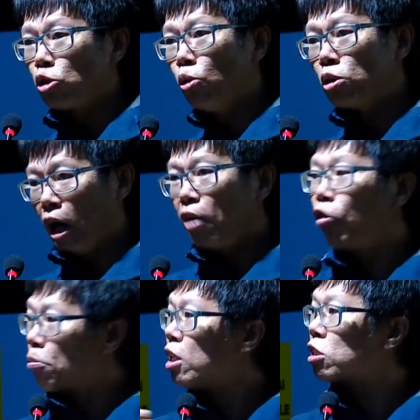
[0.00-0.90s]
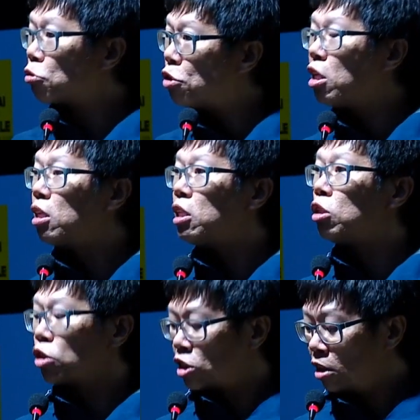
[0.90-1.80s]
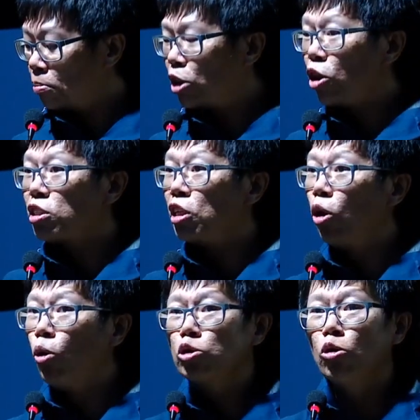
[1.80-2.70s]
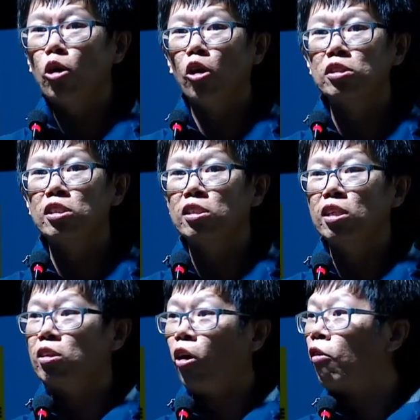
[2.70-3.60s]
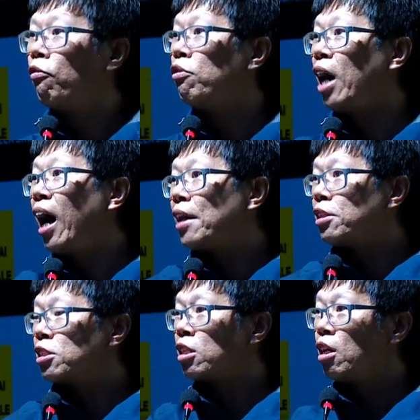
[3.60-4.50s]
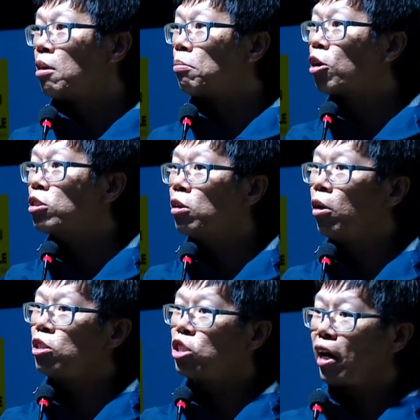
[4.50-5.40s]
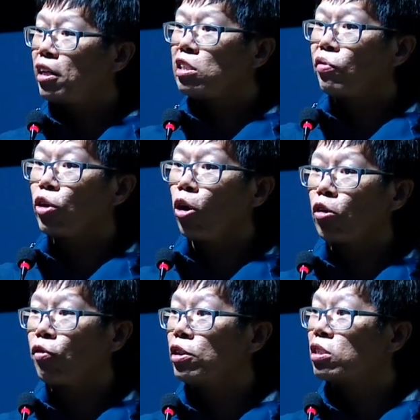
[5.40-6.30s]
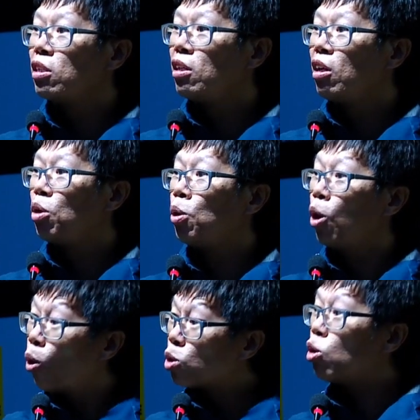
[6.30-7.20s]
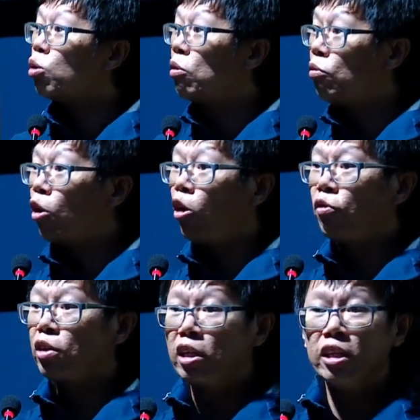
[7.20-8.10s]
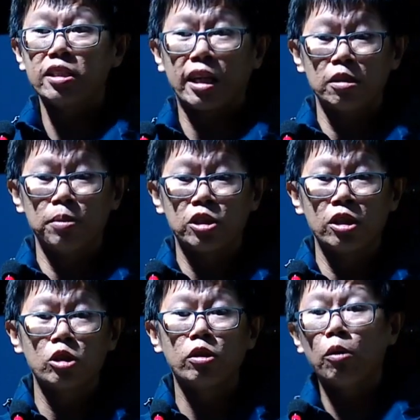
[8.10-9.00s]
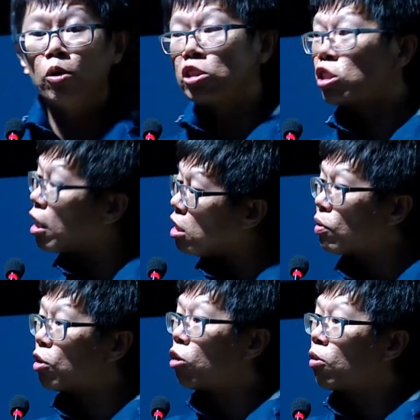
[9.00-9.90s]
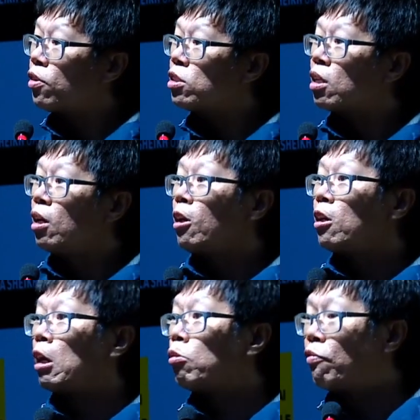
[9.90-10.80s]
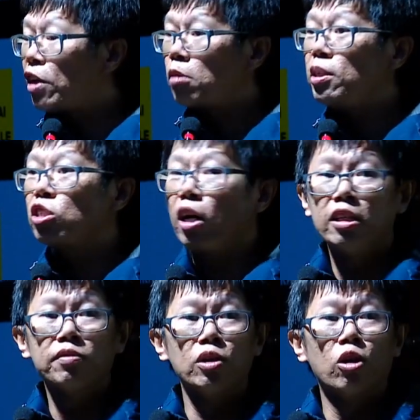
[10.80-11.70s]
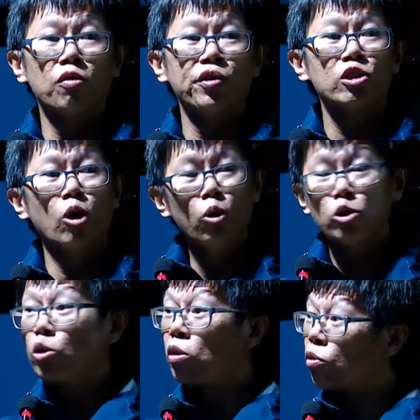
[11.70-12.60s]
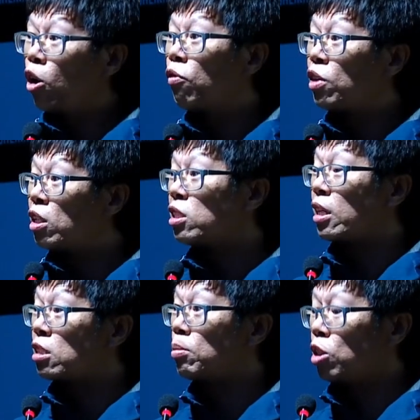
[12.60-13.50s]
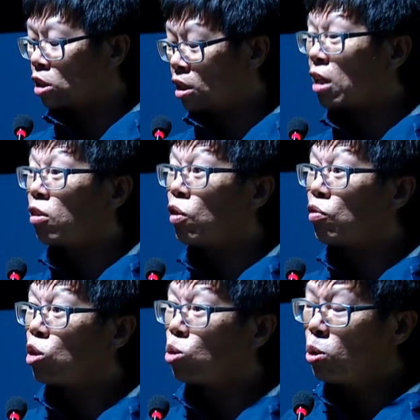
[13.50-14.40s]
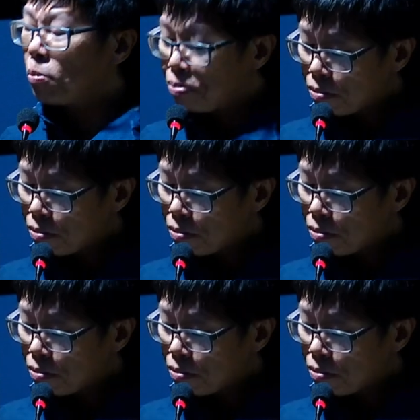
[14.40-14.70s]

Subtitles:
was, for me, is really interesting because it also consisted of others, because Chinese photographers were also involved in this exhibition. So there were Chinese photographers, there were Vietnamese Chinese photographers also involved in this exhibition, 1952.